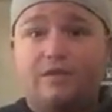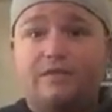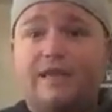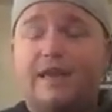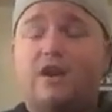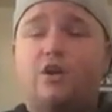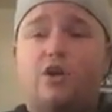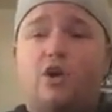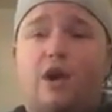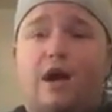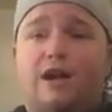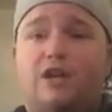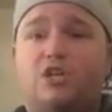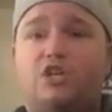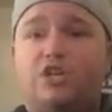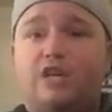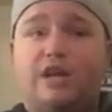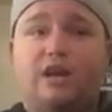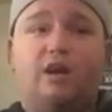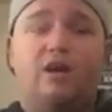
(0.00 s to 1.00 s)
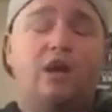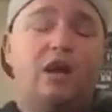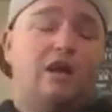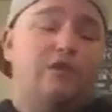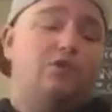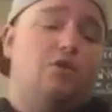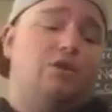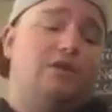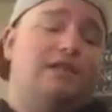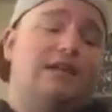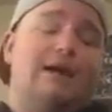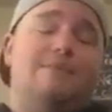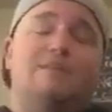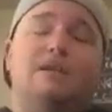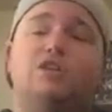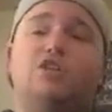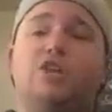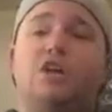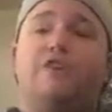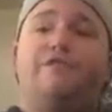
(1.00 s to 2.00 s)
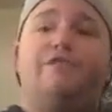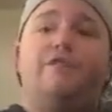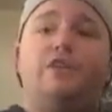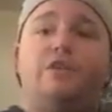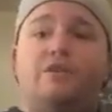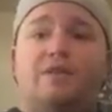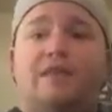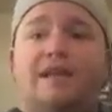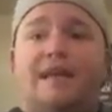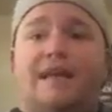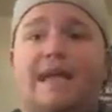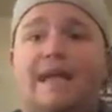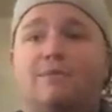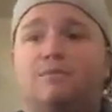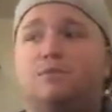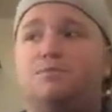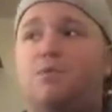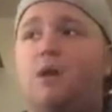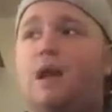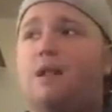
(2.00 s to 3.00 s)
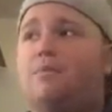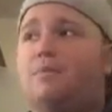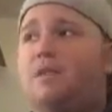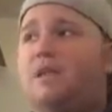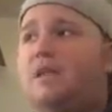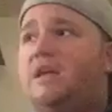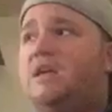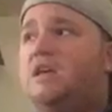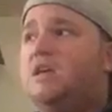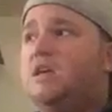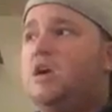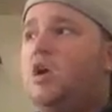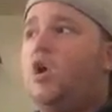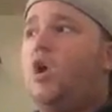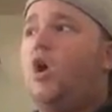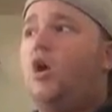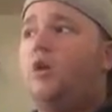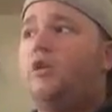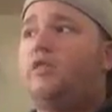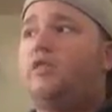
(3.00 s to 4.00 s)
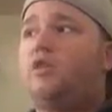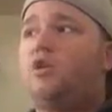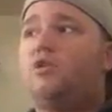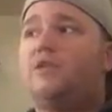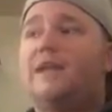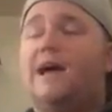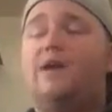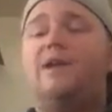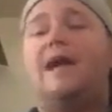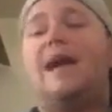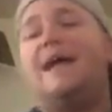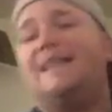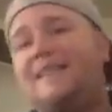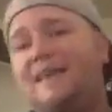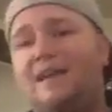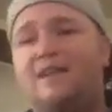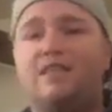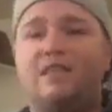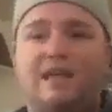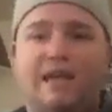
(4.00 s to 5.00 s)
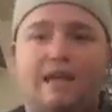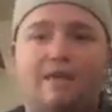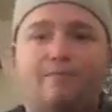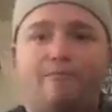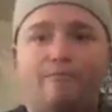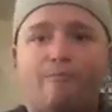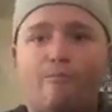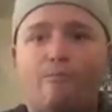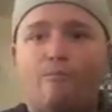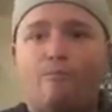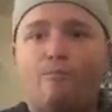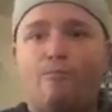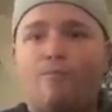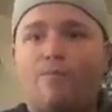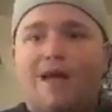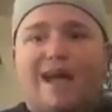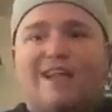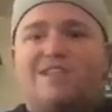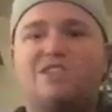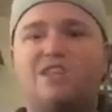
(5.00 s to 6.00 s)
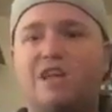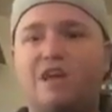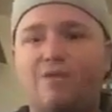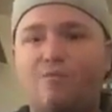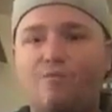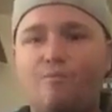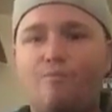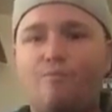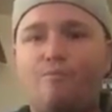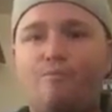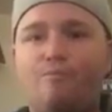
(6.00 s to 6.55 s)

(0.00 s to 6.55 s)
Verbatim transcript: They don't know how to cheer. The only time they cheered for you in that game was probably on third down at the end of the game. That's it.